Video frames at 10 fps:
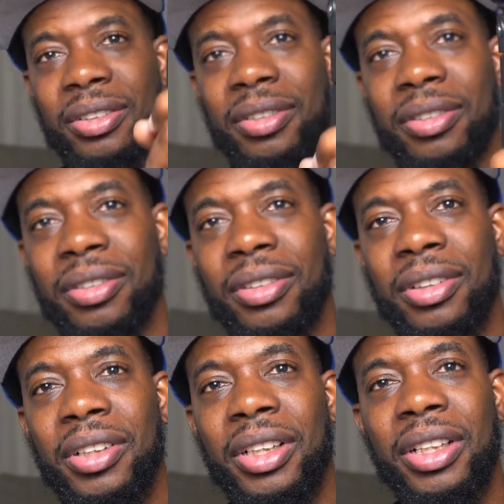
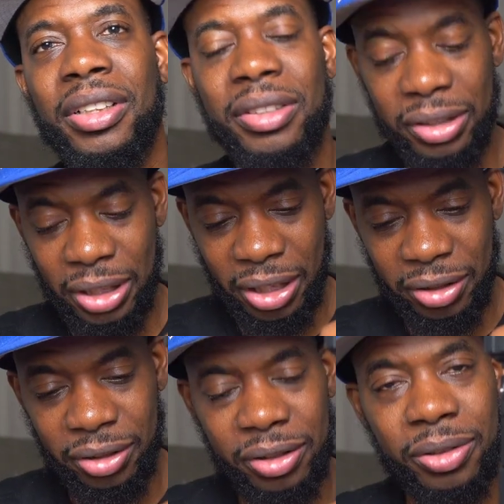All right, now let's see how
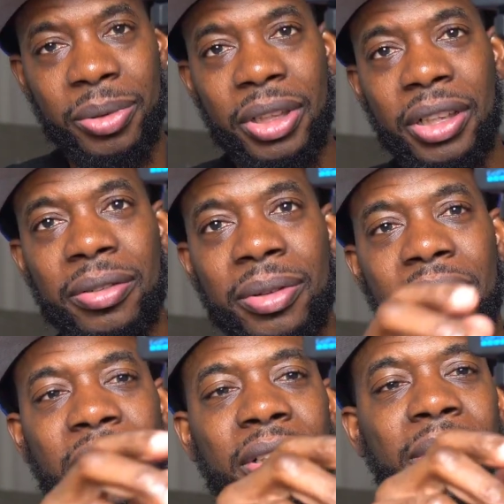it looks with
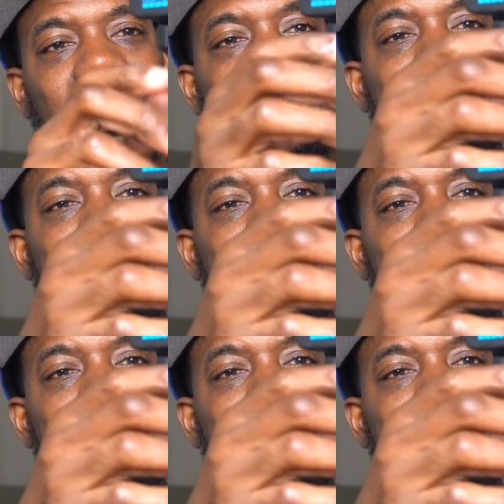the